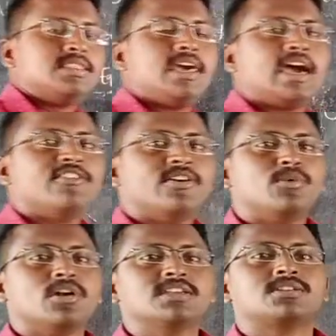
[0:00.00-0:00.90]
they have
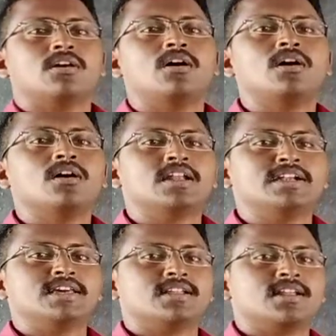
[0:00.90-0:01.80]
abolished all
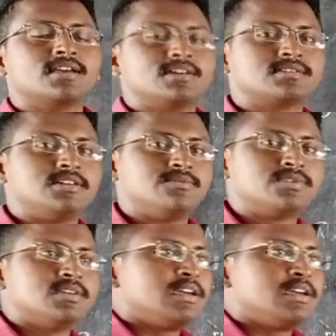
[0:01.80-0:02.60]
internal customs